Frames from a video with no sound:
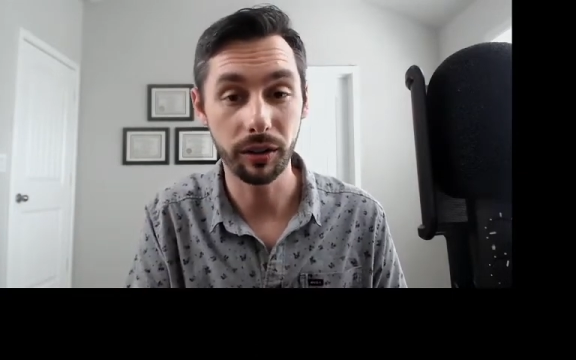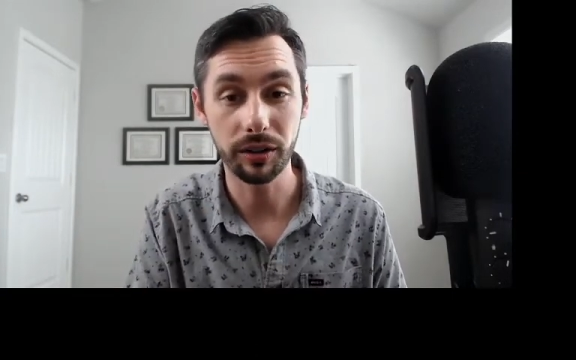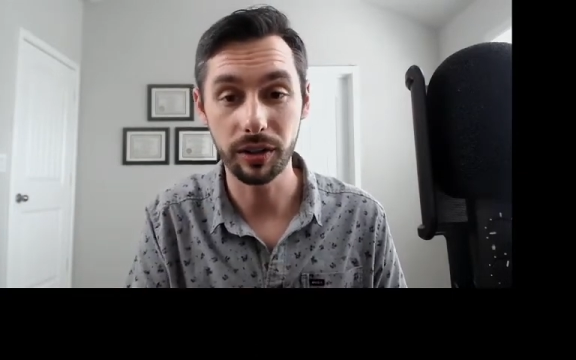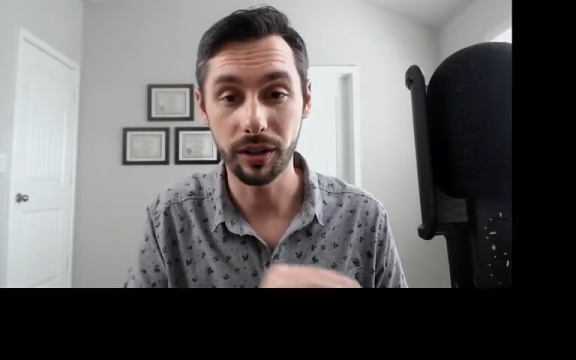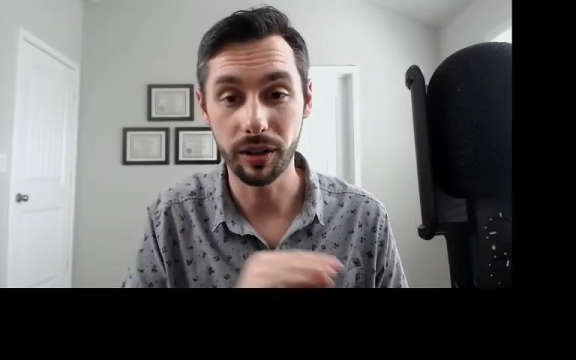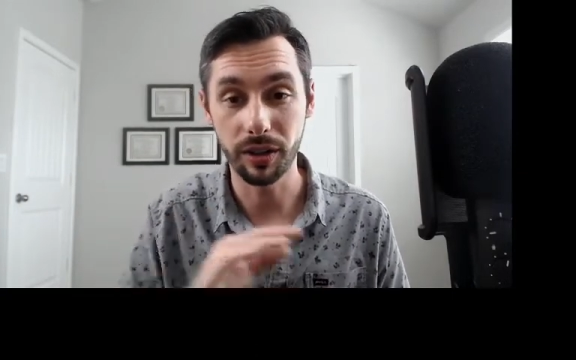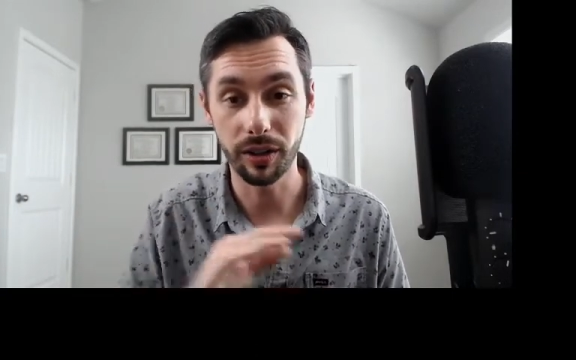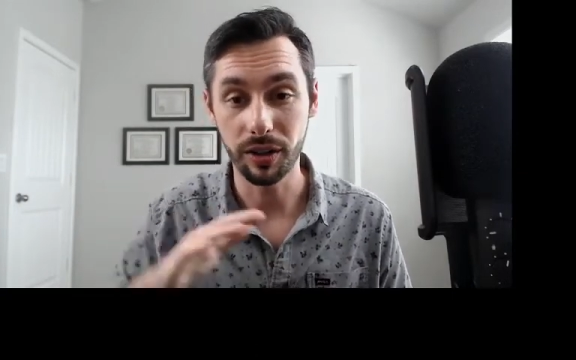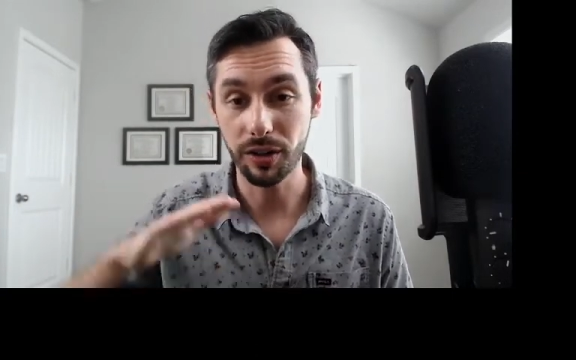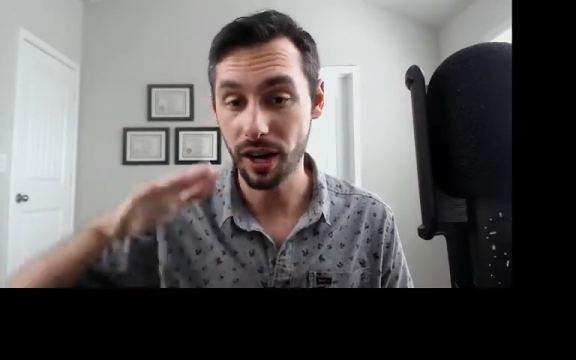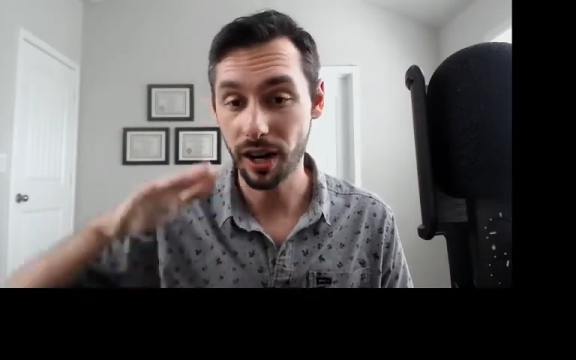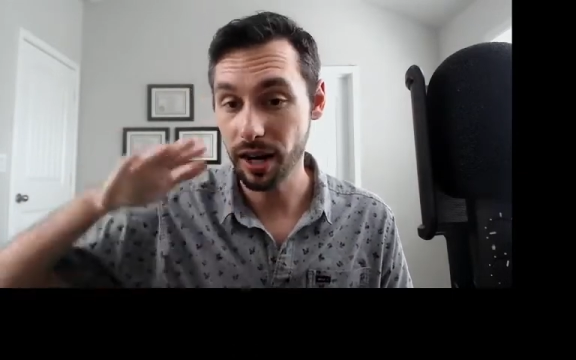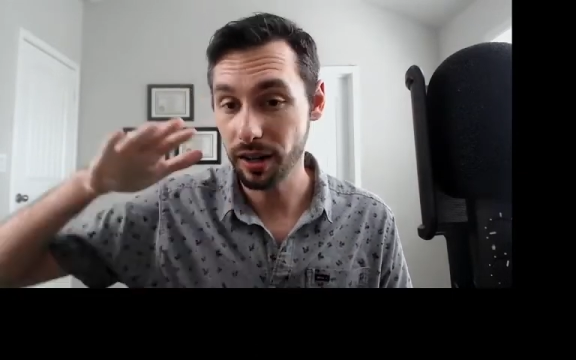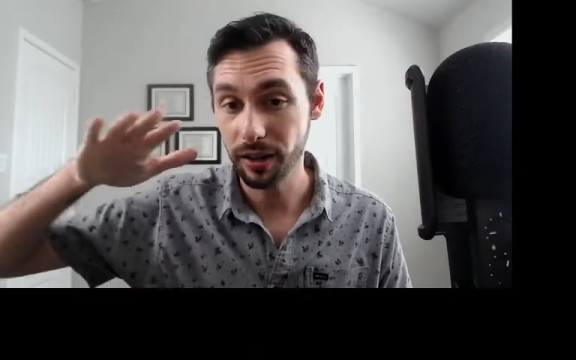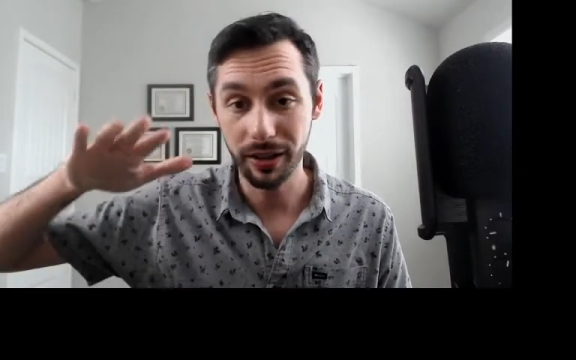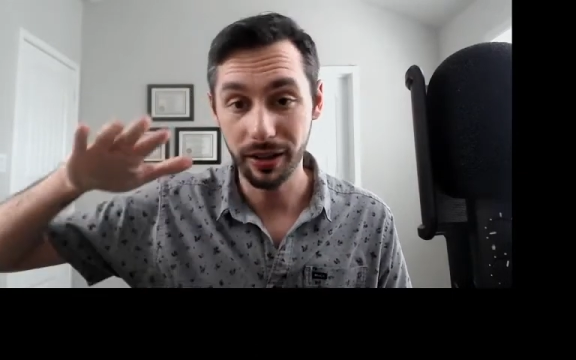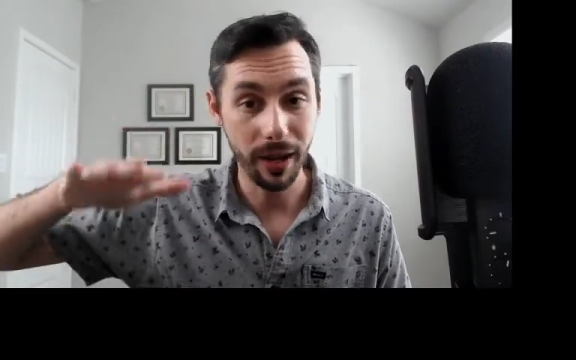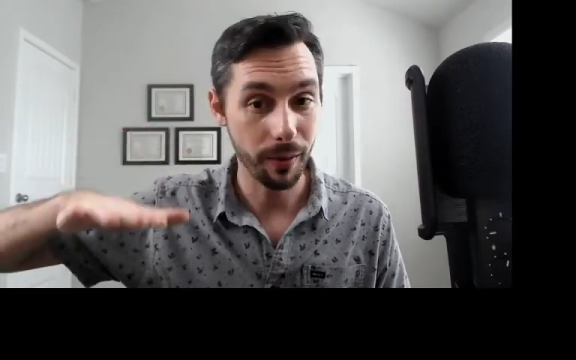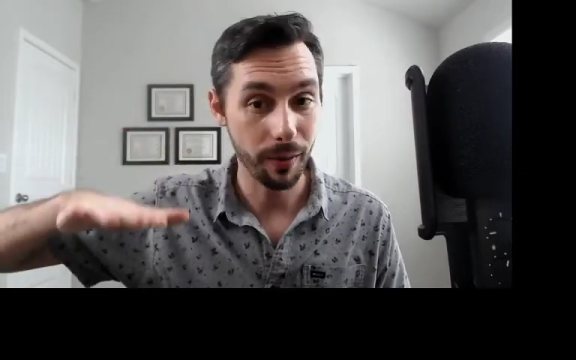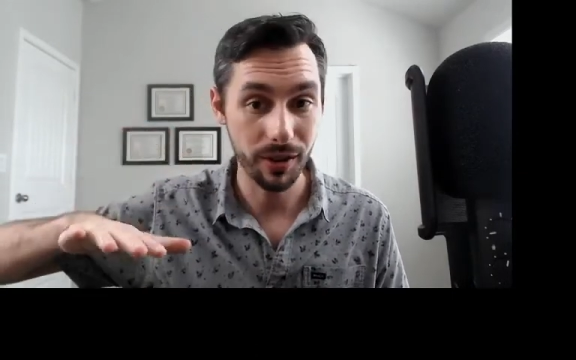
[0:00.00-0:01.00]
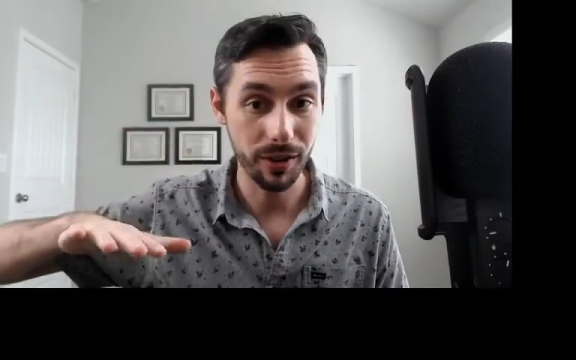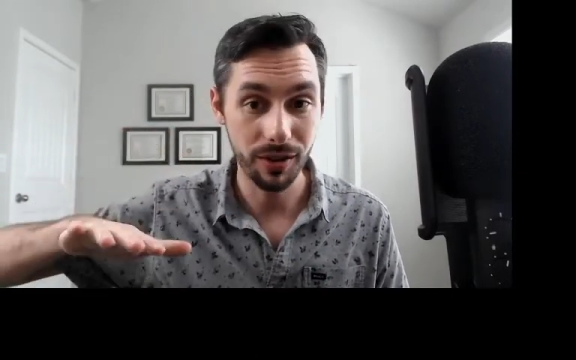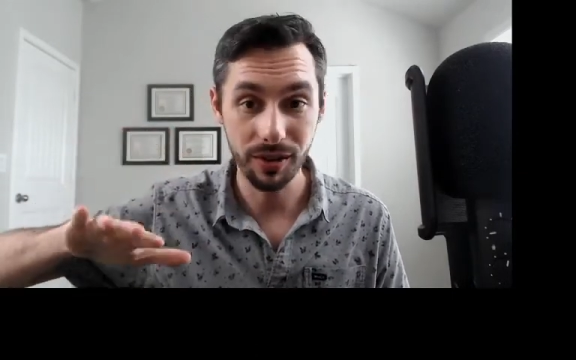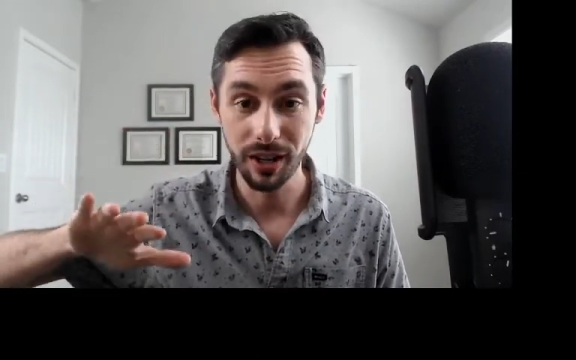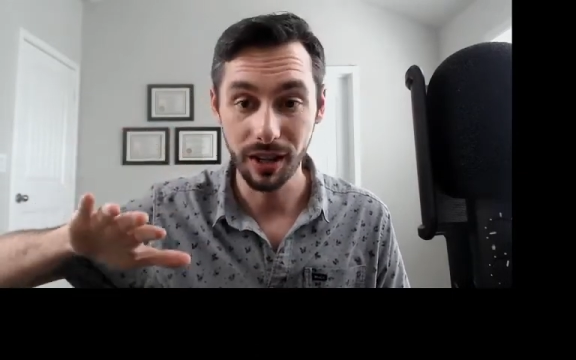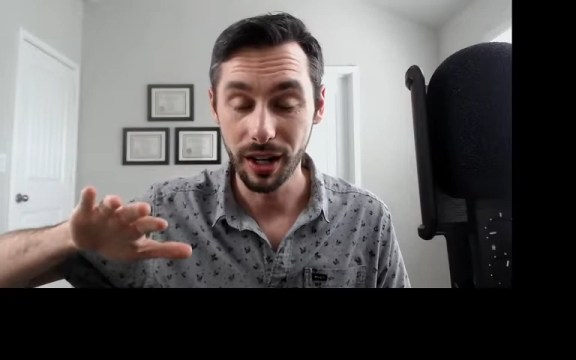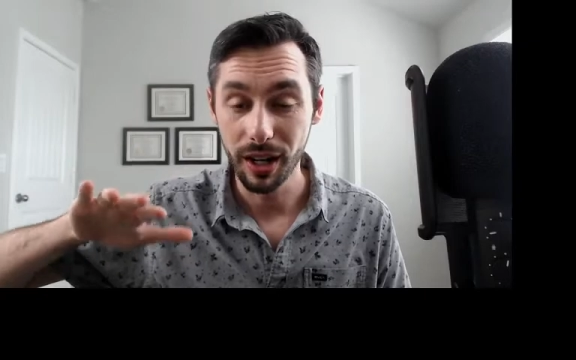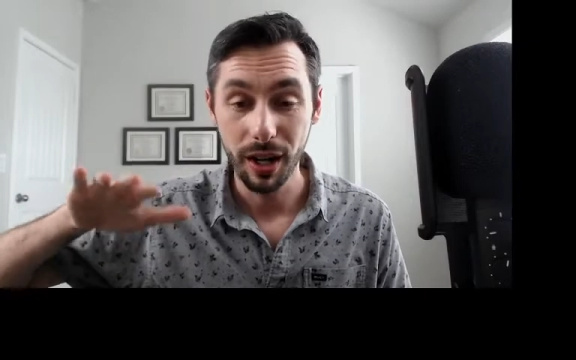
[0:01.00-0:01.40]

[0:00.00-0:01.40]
the child that was